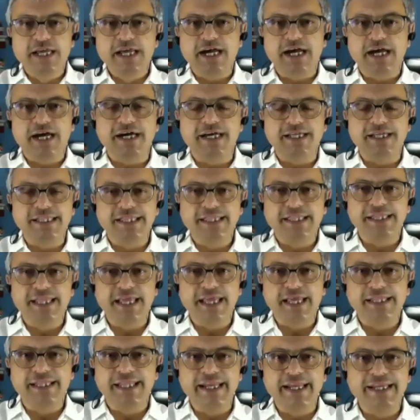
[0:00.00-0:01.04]

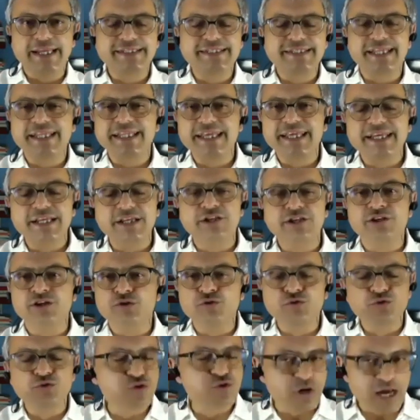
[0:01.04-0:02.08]
there is nothing
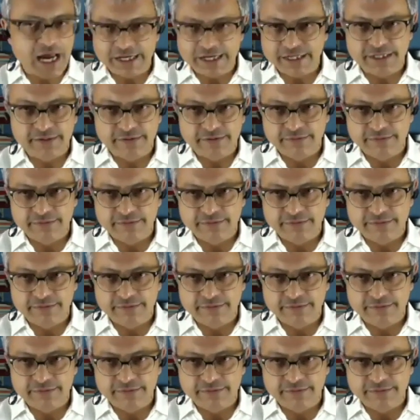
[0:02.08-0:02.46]
new to add.